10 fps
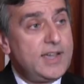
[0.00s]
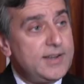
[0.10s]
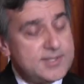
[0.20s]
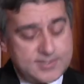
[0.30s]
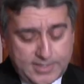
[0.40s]

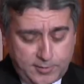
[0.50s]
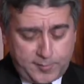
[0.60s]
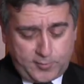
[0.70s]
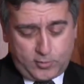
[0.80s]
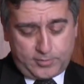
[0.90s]
It is
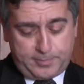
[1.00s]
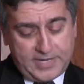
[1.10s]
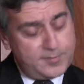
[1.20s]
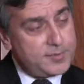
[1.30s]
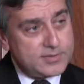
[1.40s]
therefore
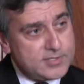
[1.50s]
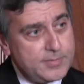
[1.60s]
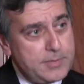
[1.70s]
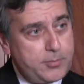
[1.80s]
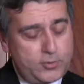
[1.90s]
painful to
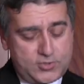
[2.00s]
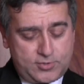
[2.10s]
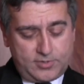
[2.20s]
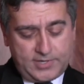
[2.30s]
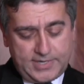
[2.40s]
me
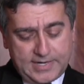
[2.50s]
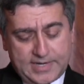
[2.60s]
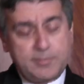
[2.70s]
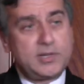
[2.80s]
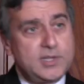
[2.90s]
personally, and
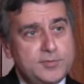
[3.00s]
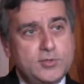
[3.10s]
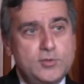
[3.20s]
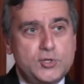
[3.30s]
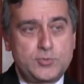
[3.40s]
I believe
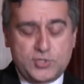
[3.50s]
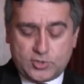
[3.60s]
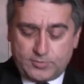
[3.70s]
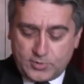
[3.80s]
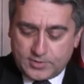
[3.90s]
to the
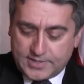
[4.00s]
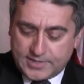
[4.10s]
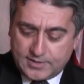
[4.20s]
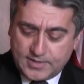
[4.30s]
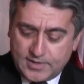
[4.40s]
Jewish
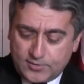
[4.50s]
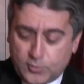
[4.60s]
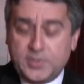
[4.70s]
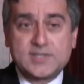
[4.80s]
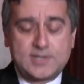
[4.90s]
community,
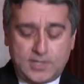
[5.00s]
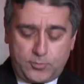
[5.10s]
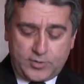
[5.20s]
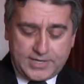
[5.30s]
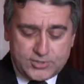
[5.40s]
to be
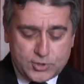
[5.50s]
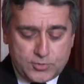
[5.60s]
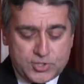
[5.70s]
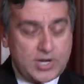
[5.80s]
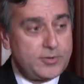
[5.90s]
celebrating
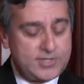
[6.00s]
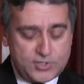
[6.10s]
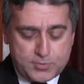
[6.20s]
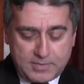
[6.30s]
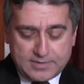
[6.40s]
Jewish
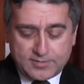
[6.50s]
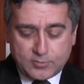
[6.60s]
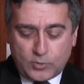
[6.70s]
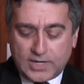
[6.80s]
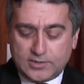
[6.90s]
Heritage
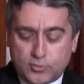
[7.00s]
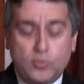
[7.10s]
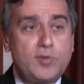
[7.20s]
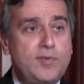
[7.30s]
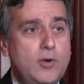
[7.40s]
Month while
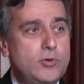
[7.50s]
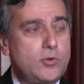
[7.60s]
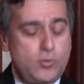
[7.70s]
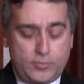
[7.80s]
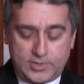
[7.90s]
two of our core